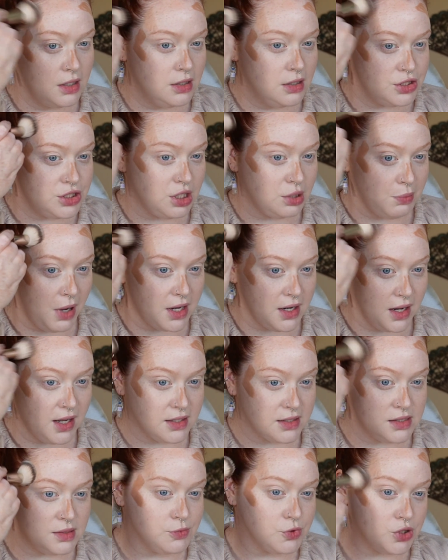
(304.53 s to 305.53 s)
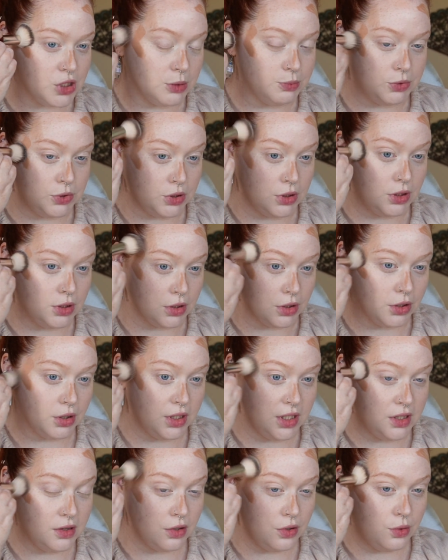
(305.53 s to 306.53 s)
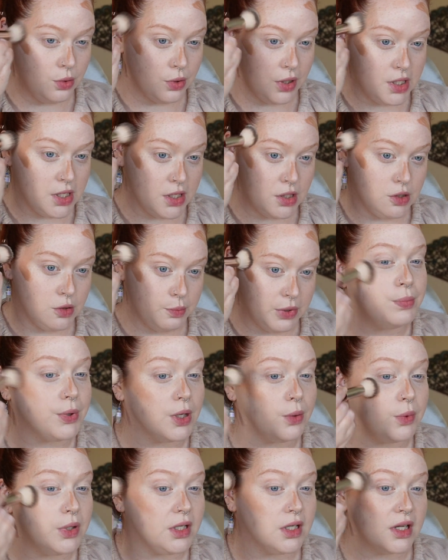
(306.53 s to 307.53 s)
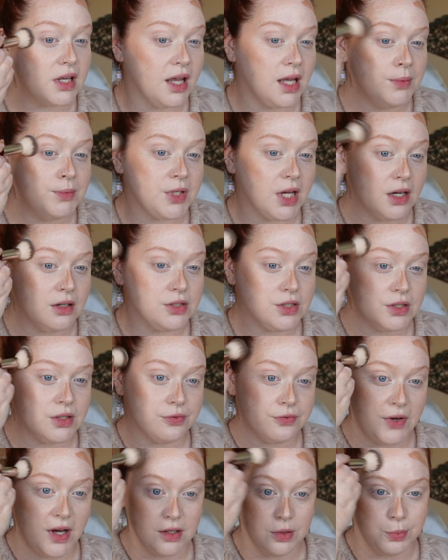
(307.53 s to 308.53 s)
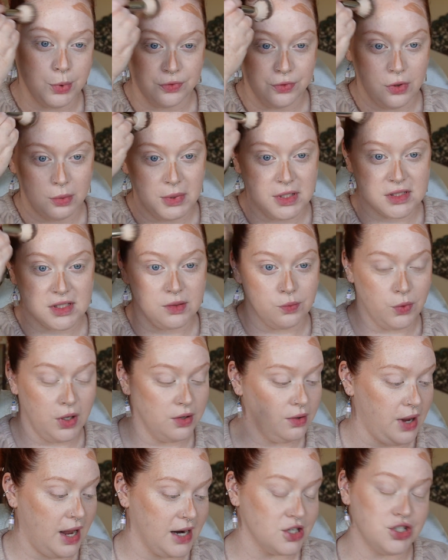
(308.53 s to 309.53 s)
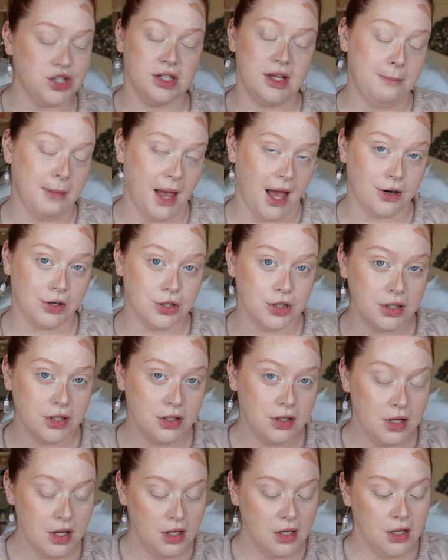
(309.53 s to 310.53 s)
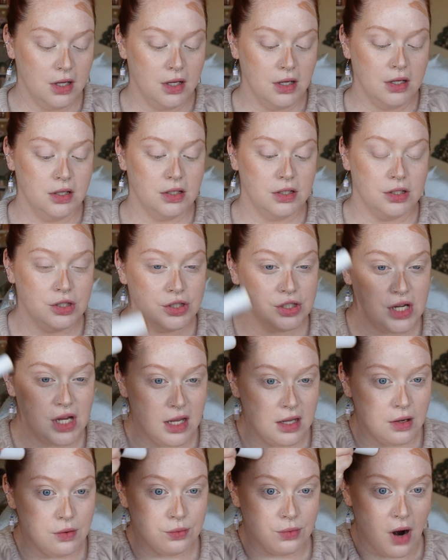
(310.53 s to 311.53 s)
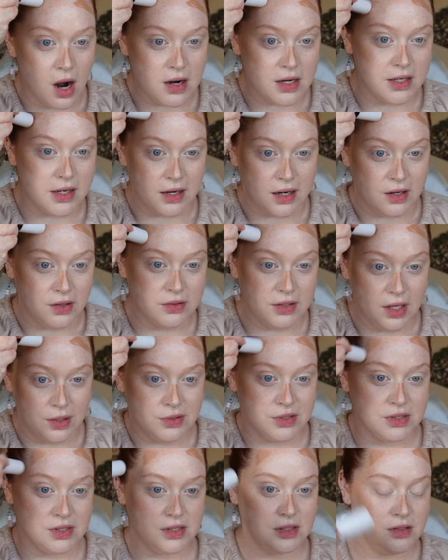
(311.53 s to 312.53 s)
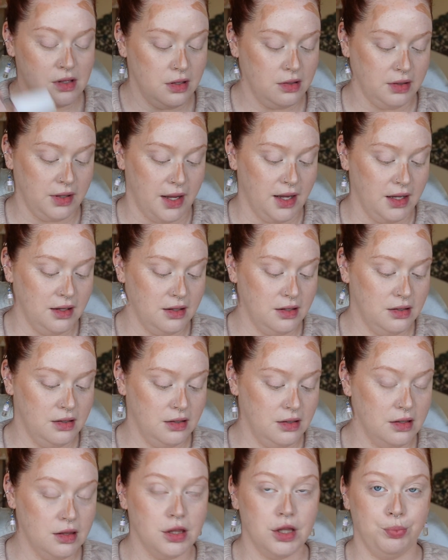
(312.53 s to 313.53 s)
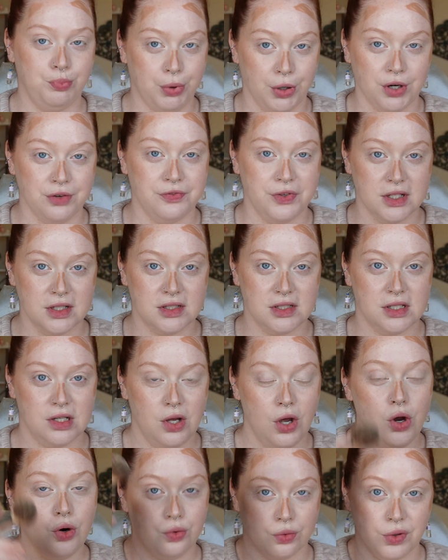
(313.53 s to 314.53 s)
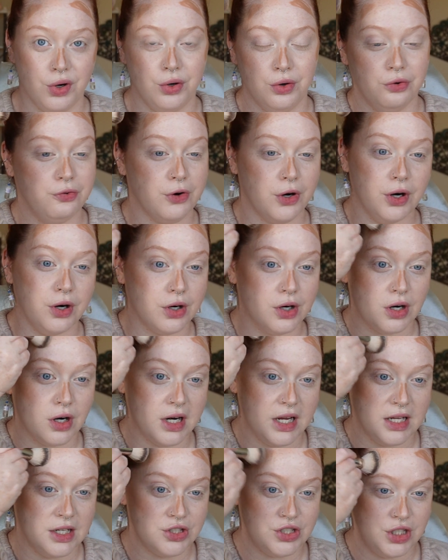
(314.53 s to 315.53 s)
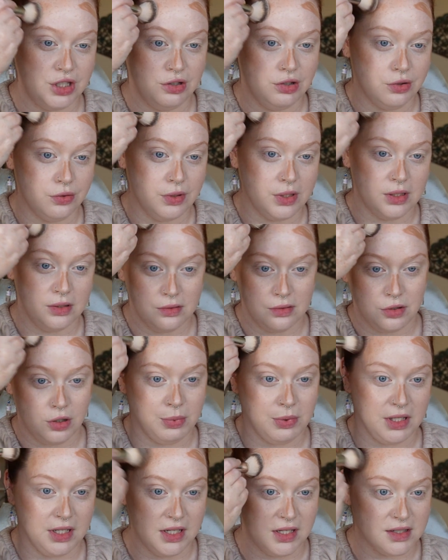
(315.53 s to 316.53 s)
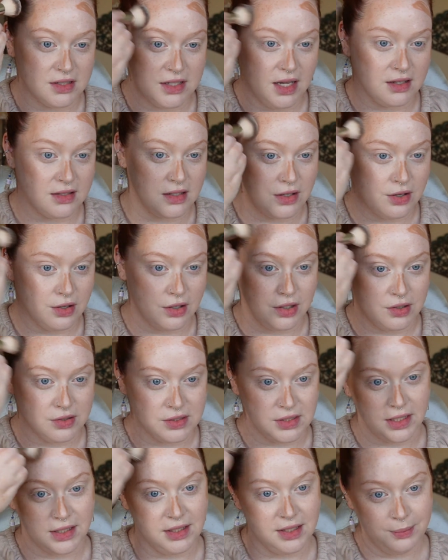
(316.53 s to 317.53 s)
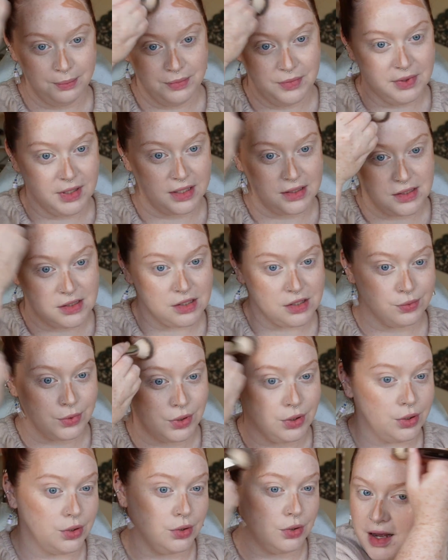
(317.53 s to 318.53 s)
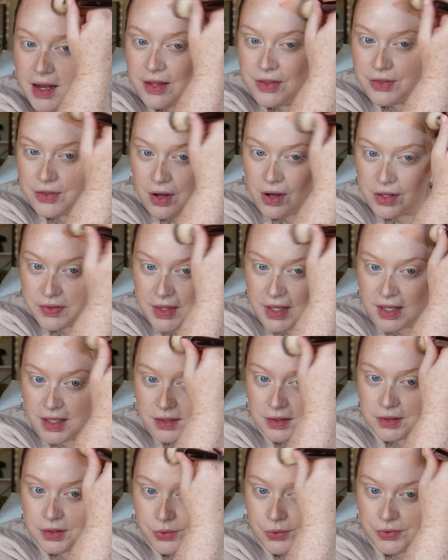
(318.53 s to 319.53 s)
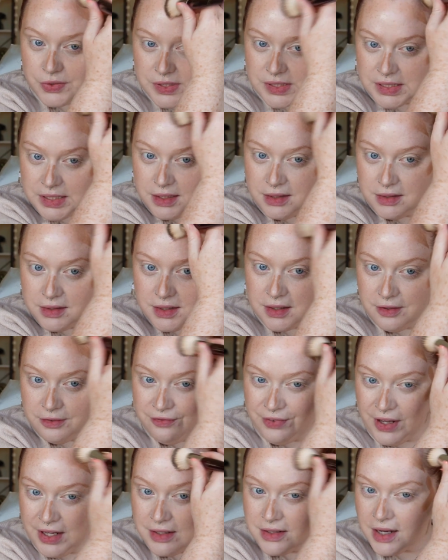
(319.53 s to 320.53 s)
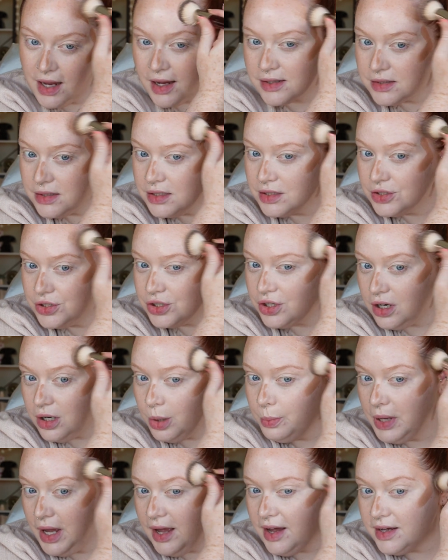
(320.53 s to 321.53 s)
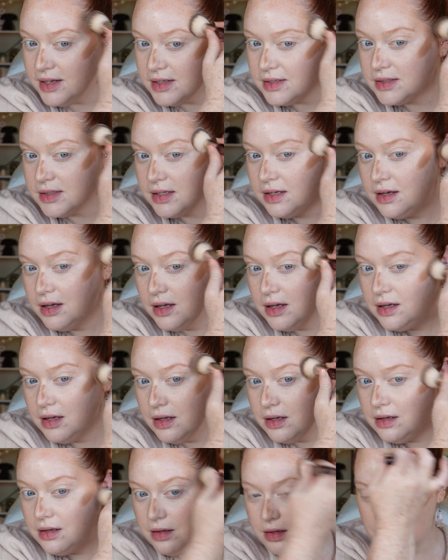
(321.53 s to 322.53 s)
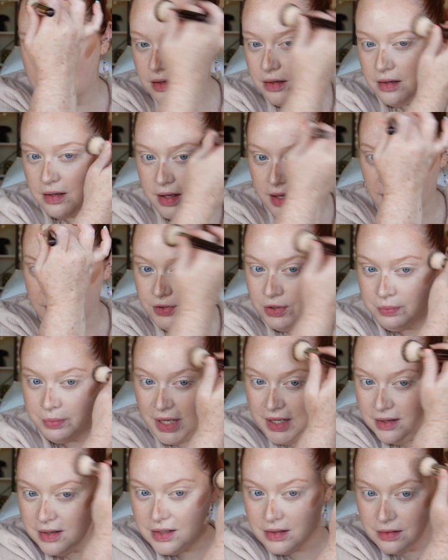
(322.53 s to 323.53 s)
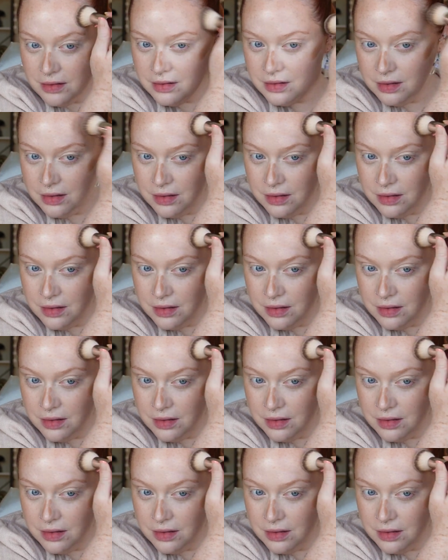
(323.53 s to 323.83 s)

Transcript: She might have had some trouble learning the choreo, but when it came down to the final performance and what actually mattered, she rocked it out. That was like the perfect role for her, and she knew it. Nobody contested her. It's like, yep, that's the role. I thought that Lucy did a fantastic job as Heaven Bacon.